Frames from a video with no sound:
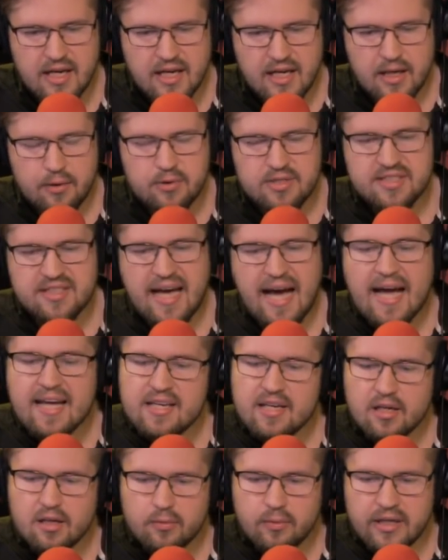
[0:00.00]
It was that
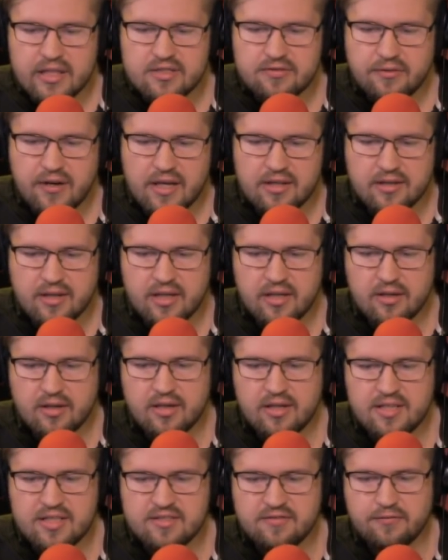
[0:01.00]
year when his father had
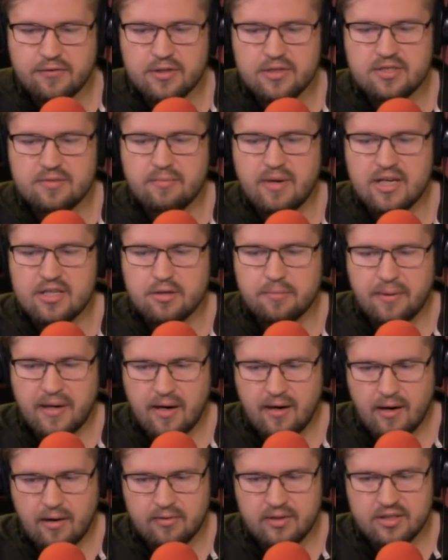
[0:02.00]
earned his first major
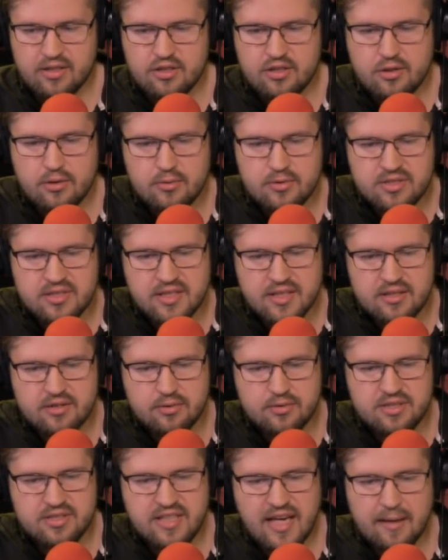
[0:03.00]
payout and used it
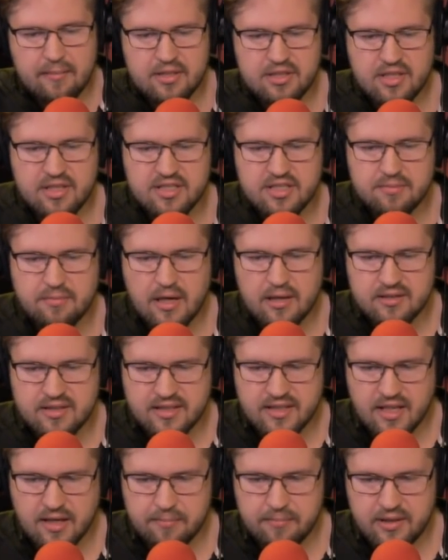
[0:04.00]
to establish a
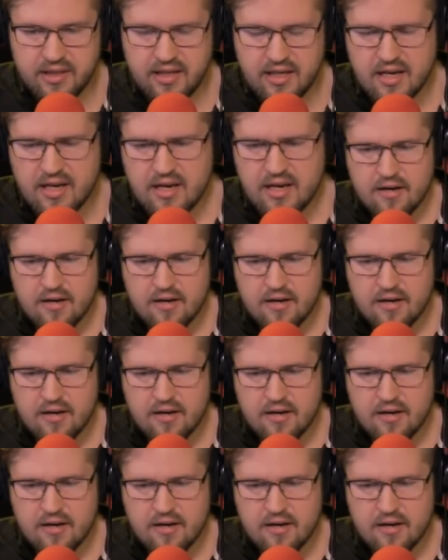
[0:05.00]
smelting company.